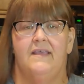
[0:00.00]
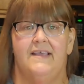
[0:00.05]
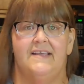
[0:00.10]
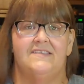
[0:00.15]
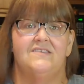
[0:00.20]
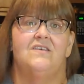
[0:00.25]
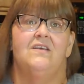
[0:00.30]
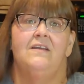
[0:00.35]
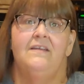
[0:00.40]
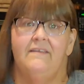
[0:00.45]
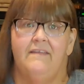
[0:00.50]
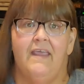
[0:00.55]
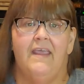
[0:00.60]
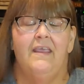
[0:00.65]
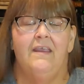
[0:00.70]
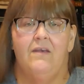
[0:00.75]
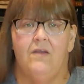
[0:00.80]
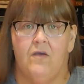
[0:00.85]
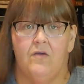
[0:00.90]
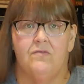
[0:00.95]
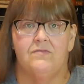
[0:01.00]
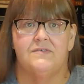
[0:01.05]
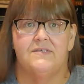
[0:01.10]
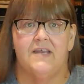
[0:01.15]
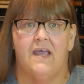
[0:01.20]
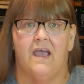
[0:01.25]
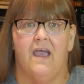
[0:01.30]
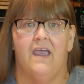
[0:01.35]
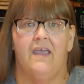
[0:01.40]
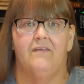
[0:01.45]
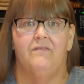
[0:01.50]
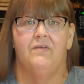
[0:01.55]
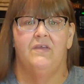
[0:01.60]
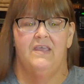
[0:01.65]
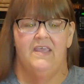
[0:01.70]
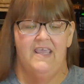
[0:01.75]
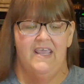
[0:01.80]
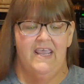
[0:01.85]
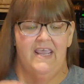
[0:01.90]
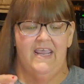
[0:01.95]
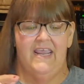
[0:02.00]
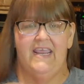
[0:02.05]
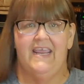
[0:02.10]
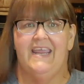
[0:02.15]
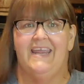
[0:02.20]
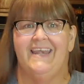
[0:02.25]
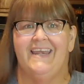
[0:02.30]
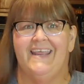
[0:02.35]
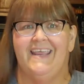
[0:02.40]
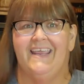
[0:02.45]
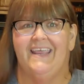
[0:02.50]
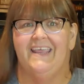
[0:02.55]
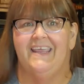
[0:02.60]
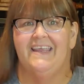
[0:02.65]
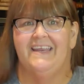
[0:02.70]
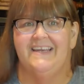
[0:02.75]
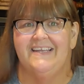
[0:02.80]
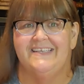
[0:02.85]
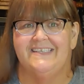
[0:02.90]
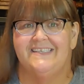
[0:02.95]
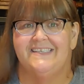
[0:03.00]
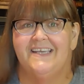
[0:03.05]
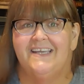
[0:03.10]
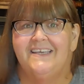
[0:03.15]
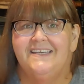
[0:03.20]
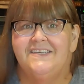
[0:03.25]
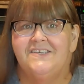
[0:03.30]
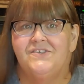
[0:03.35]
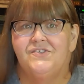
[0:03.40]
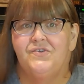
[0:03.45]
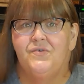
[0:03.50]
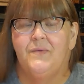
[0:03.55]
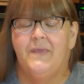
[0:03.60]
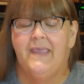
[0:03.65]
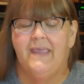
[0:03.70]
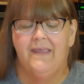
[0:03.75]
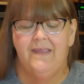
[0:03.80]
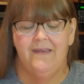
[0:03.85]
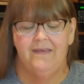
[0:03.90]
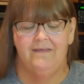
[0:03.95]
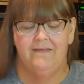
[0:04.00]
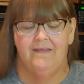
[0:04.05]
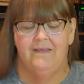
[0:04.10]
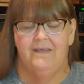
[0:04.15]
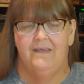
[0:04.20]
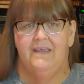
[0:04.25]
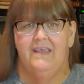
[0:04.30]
it's going to take a nosedive. Any sickness you get,